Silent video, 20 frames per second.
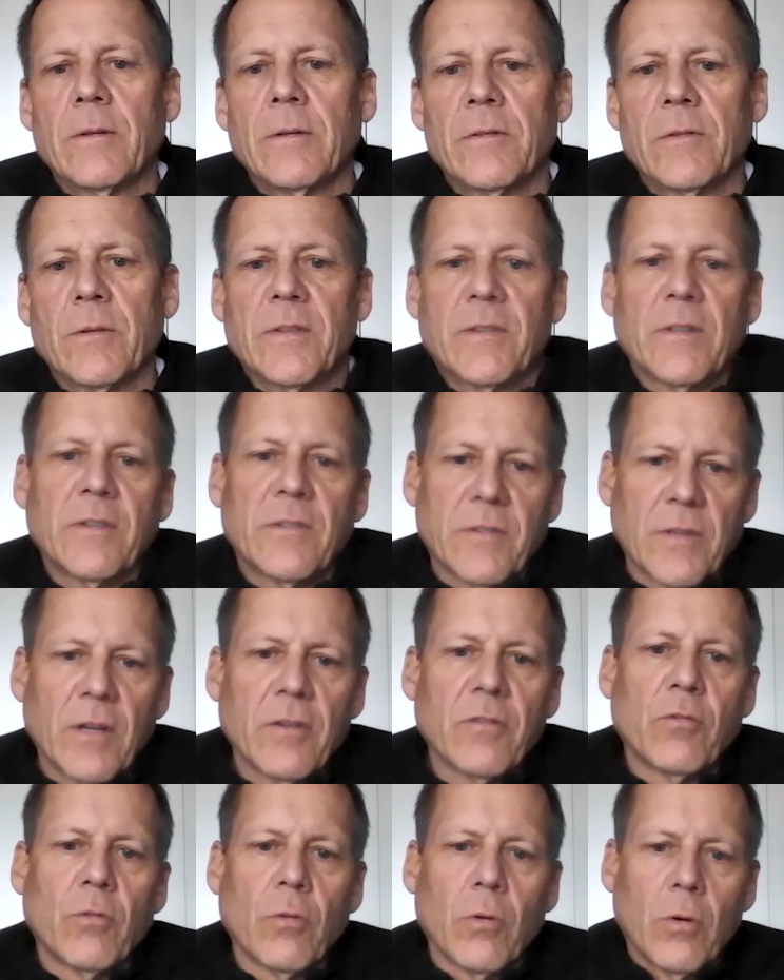So it's a
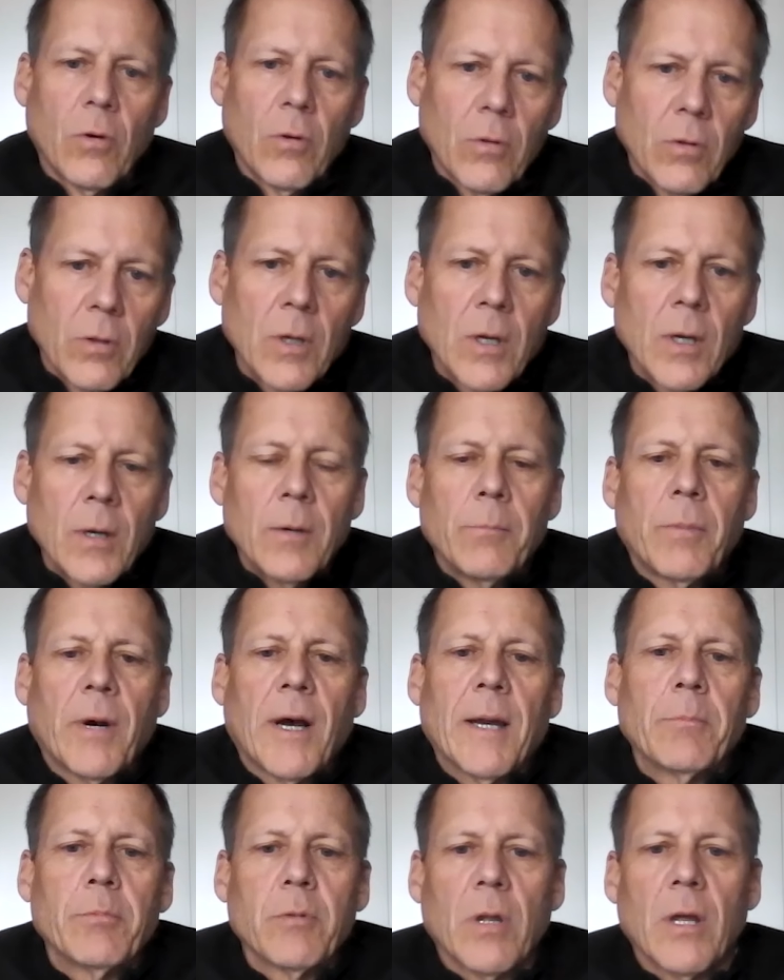central
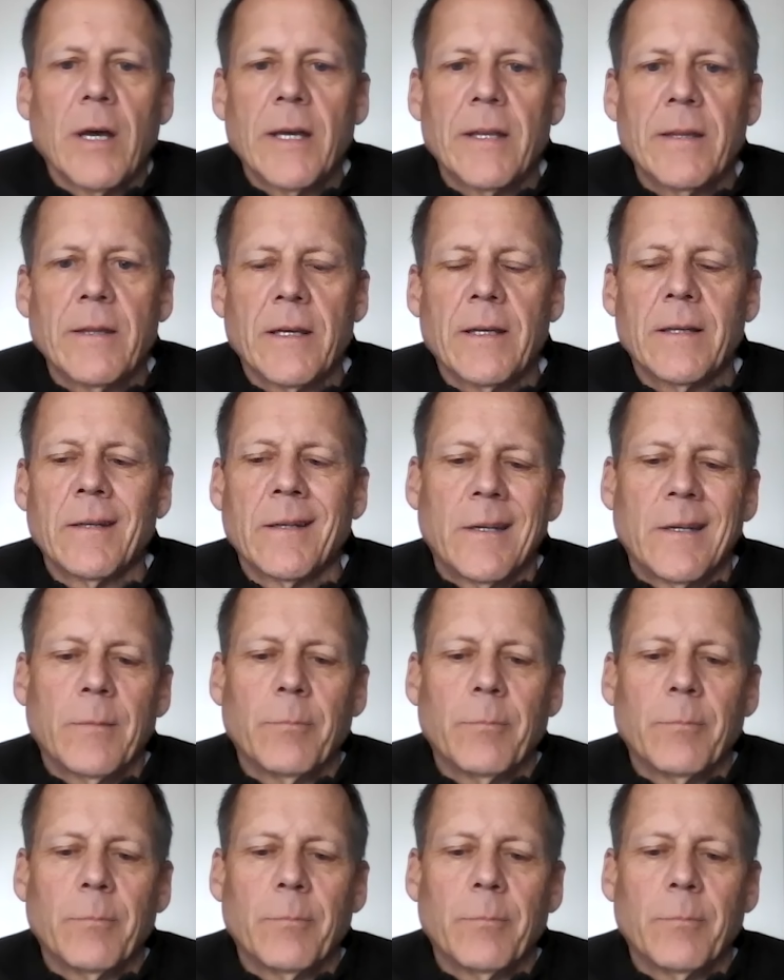pipeline that